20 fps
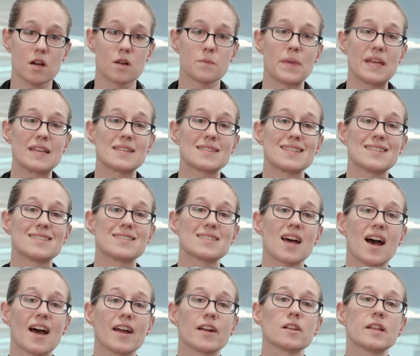are based
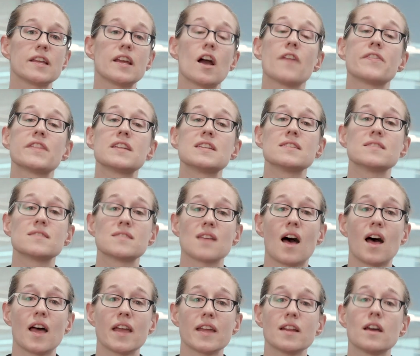entirely on the
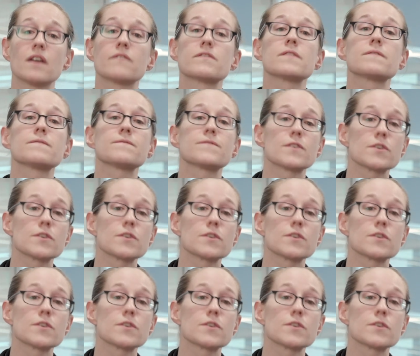design of the